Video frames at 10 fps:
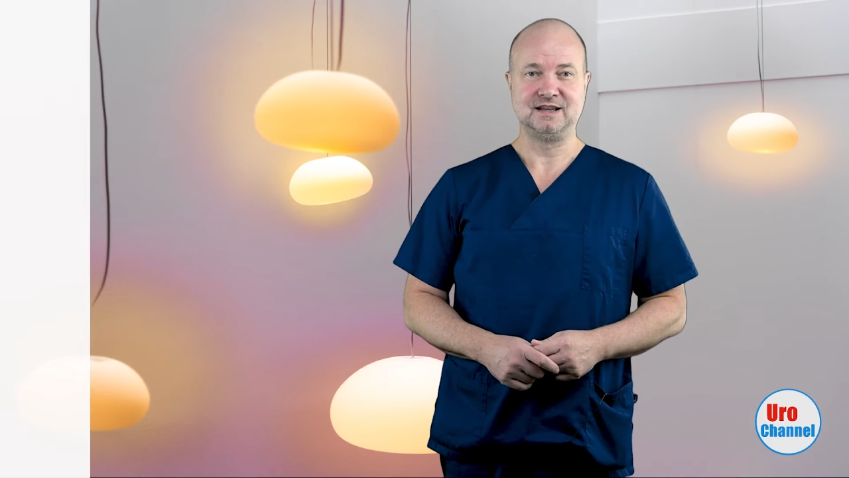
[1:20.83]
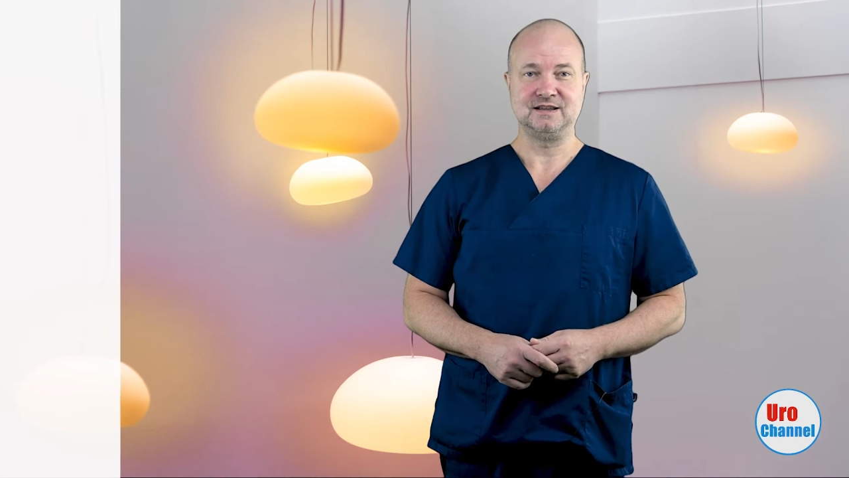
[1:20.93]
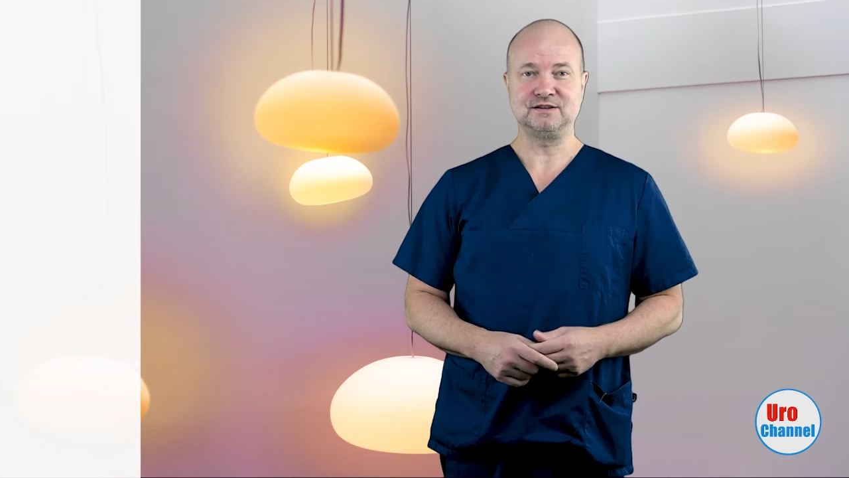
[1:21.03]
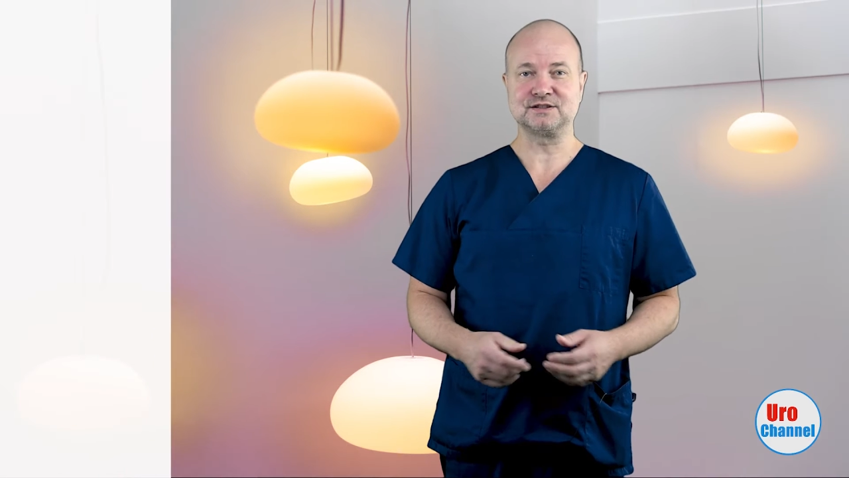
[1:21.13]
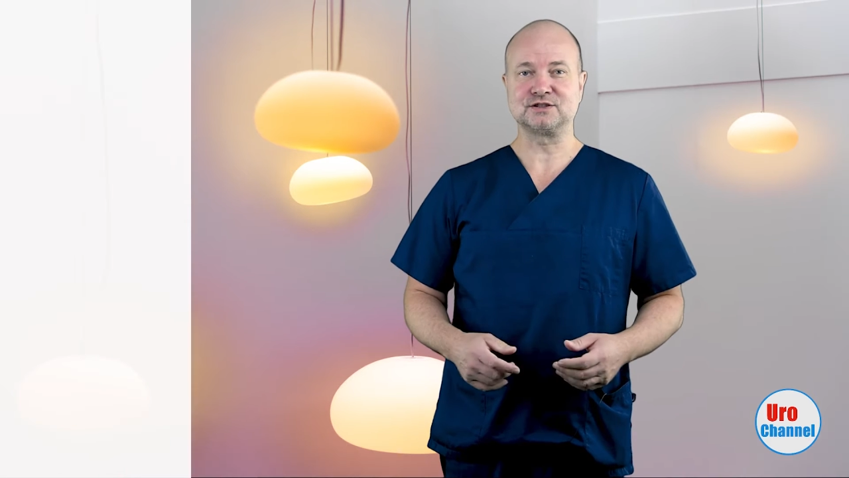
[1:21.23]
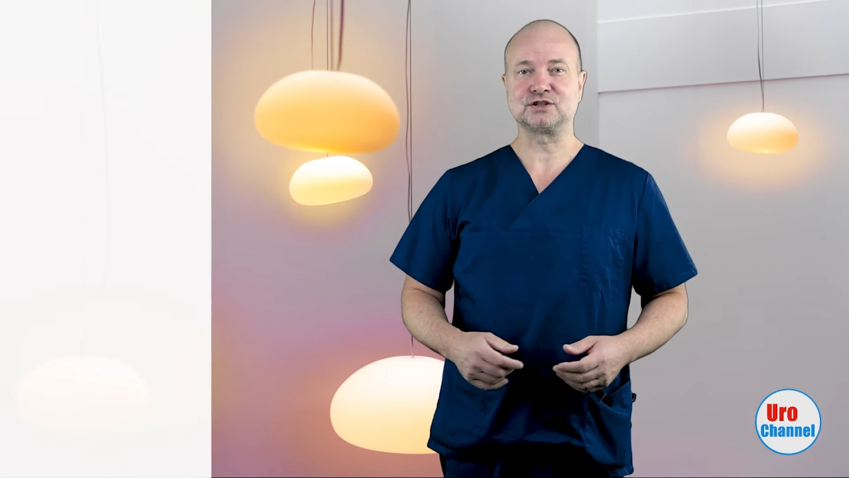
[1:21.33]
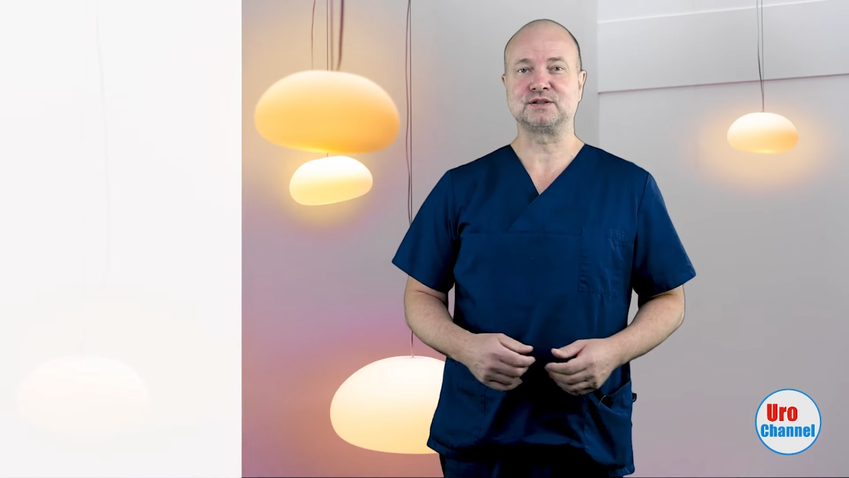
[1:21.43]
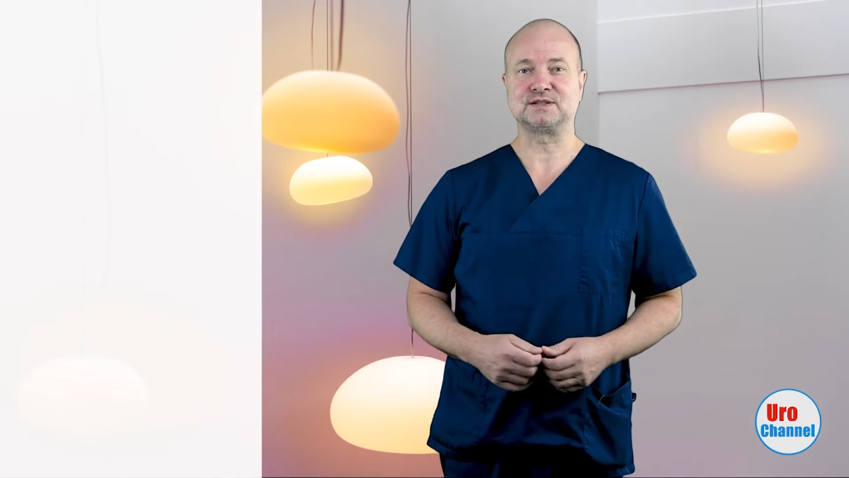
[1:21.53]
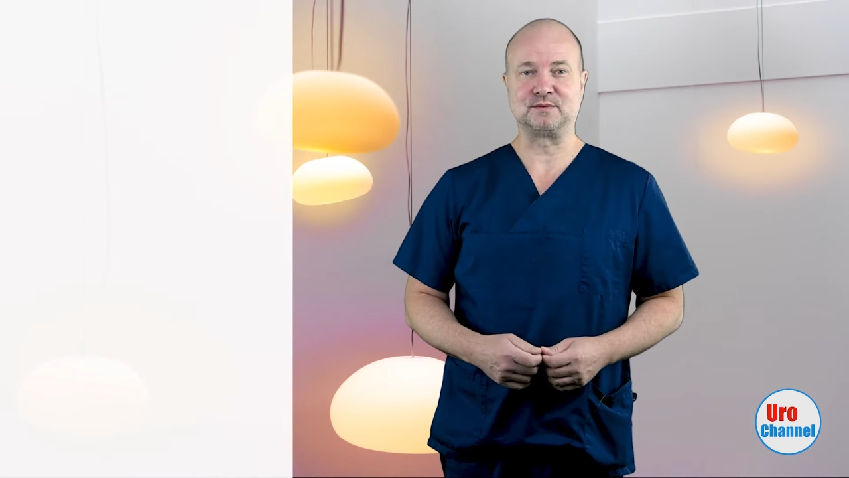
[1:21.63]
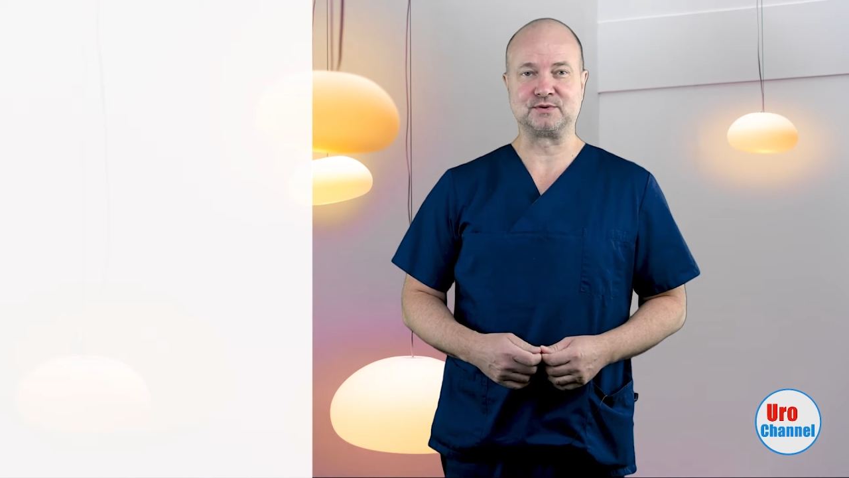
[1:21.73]
Here's a
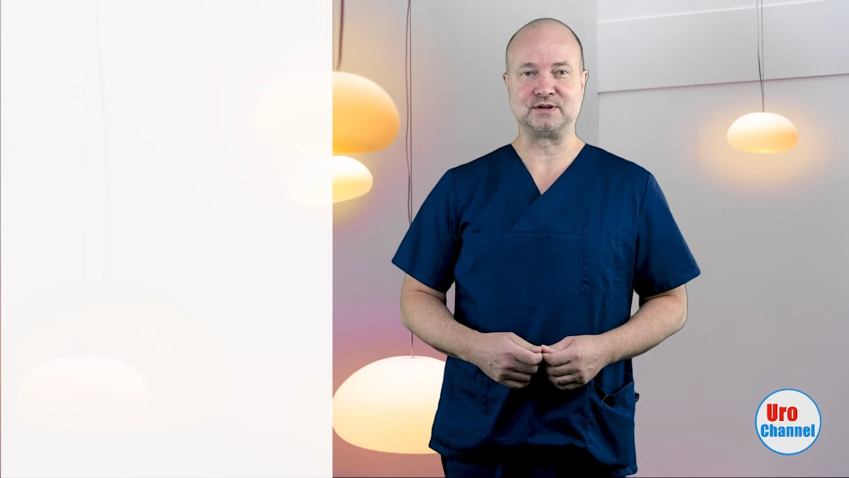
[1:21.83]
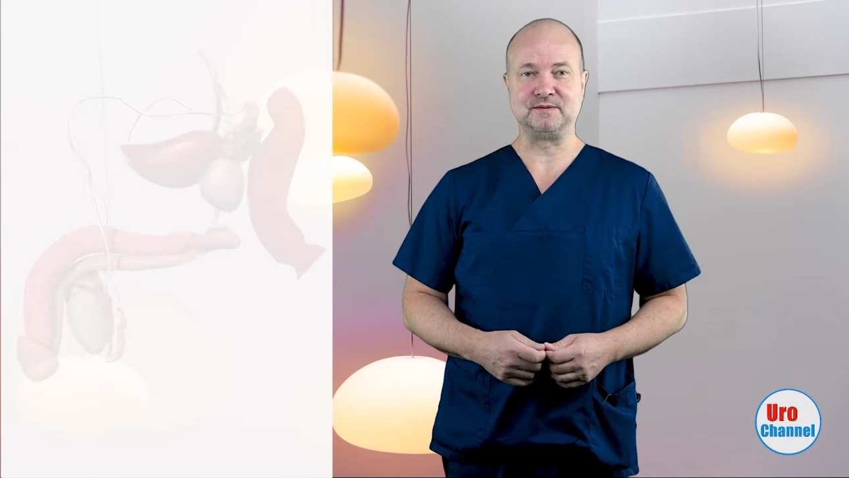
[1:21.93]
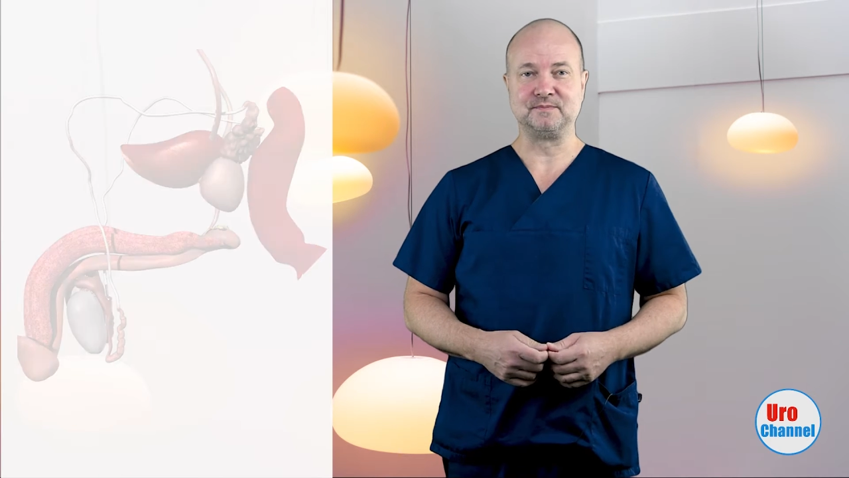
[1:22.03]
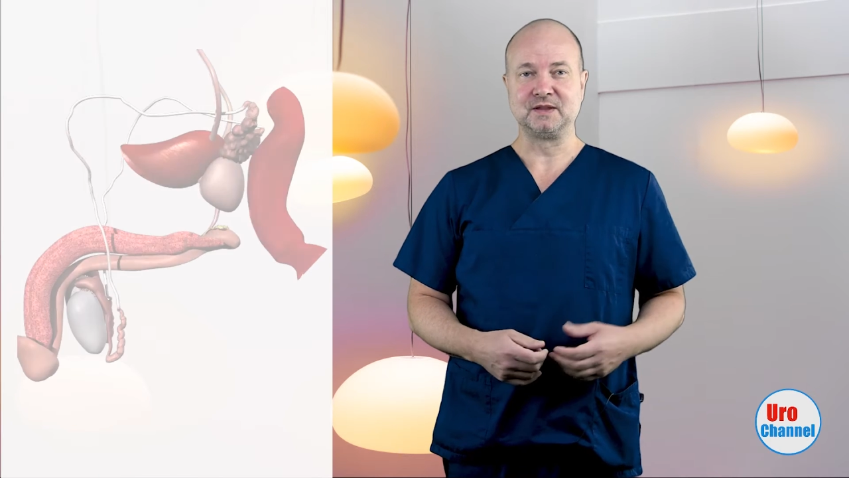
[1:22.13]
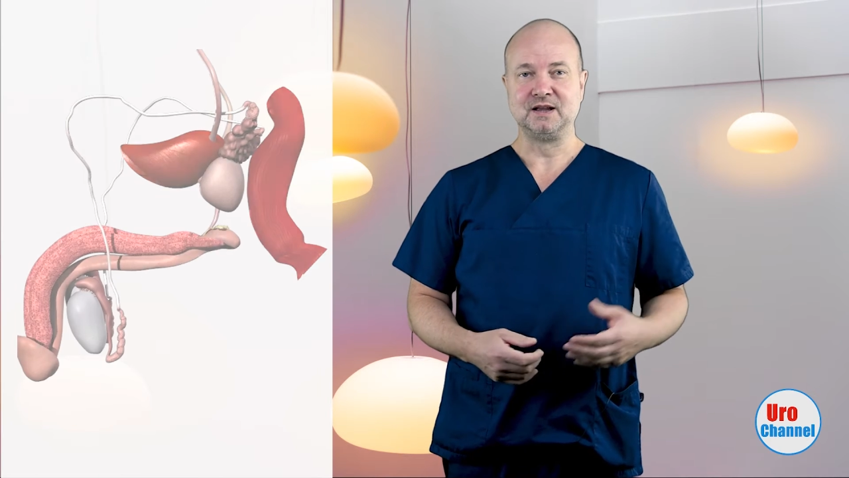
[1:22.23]
short summary.